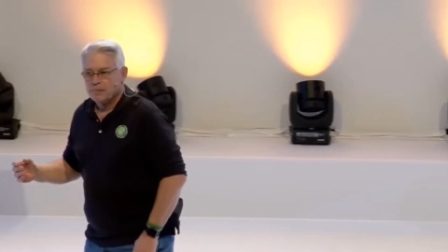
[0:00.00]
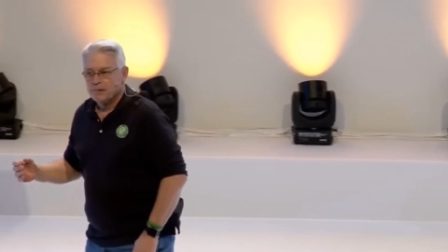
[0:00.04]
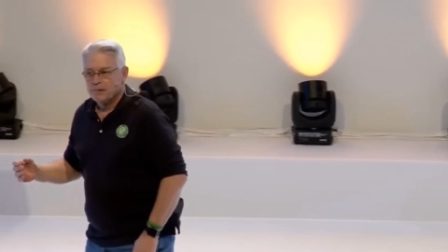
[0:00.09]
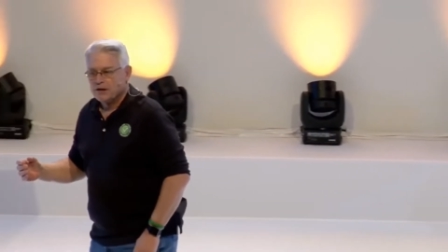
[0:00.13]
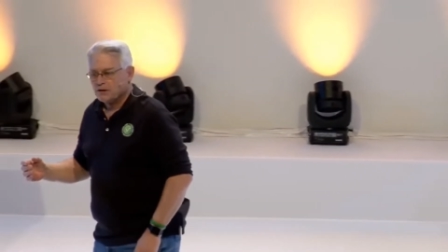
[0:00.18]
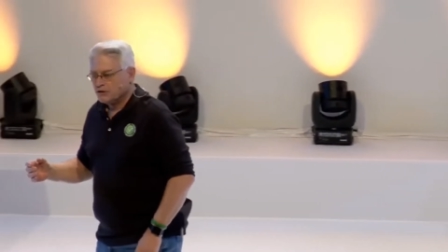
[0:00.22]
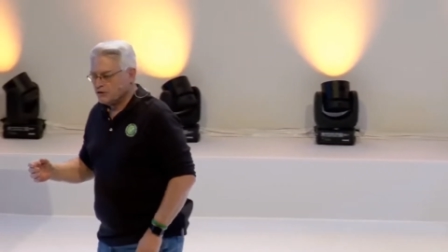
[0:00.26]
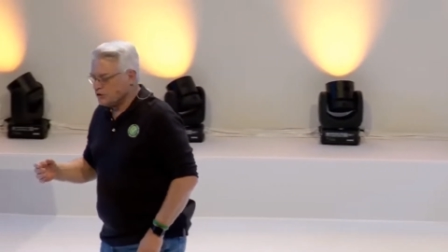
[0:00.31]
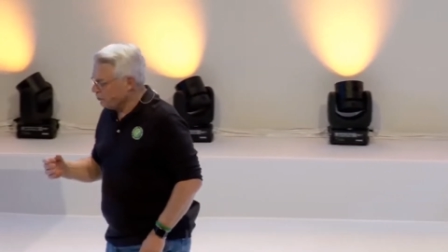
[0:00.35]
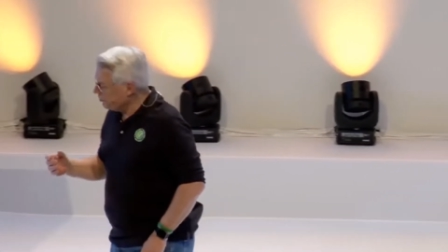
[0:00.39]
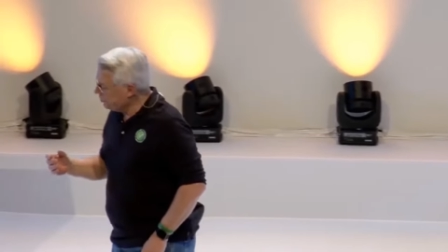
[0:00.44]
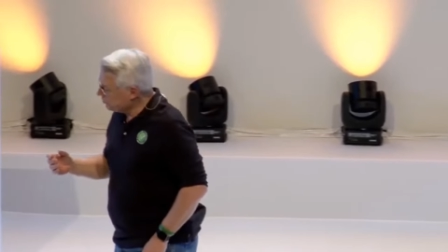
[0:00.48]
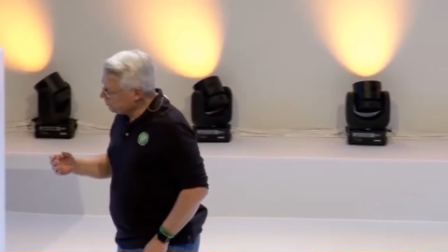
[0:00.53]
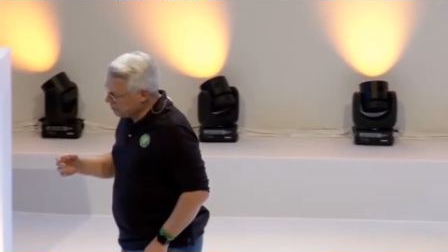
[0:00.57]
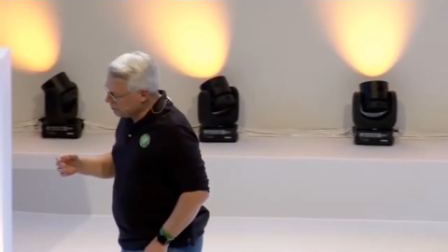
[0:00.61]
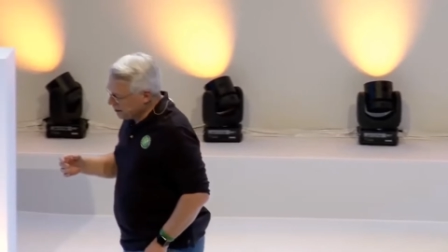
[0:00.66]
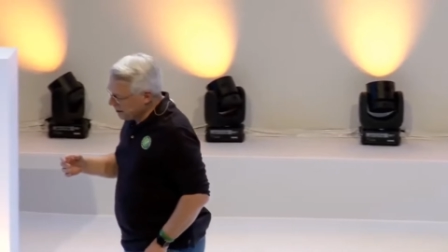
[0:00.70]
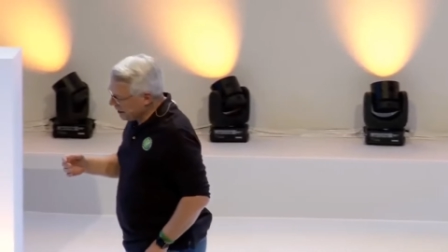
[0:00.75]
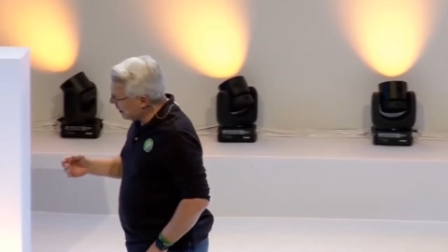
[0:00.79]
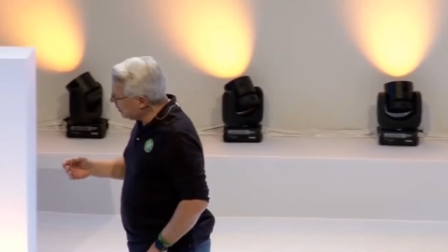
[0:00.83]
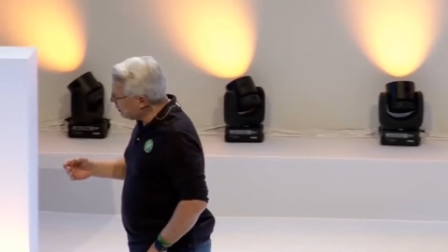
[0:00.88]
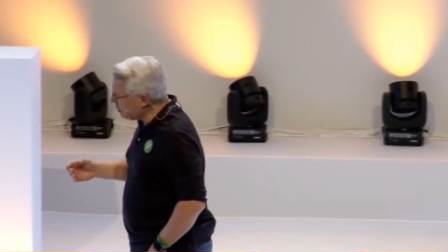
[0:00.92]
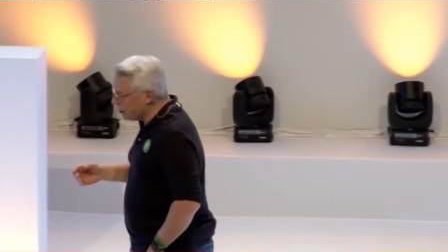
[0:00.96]
So you
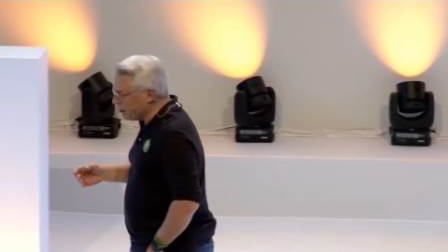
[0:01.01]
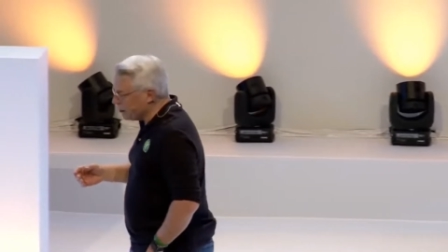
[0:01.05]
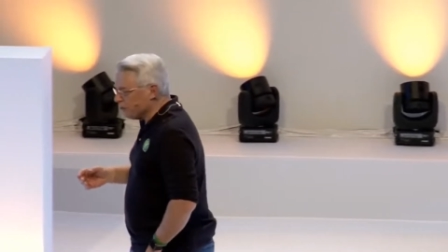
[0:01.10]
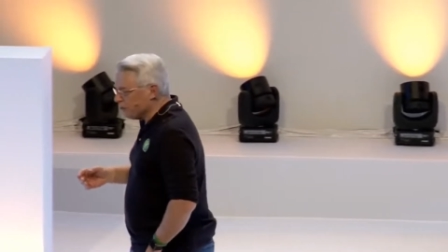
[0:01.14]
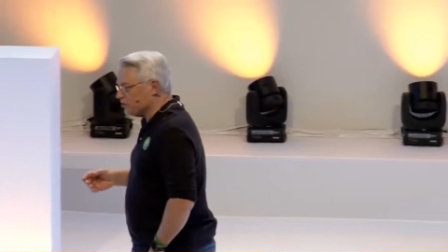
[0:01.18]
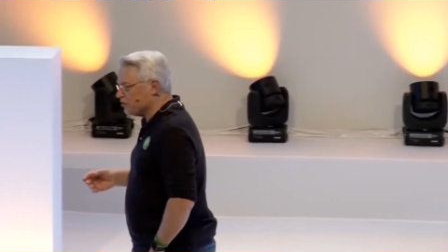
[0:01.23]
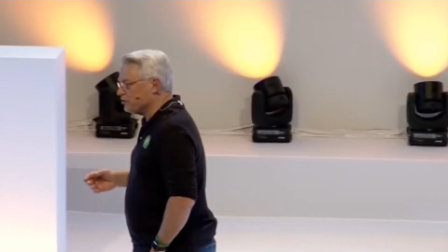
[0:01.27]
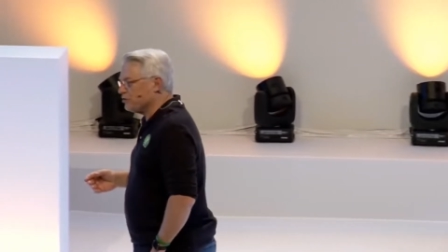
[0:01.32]
cannot just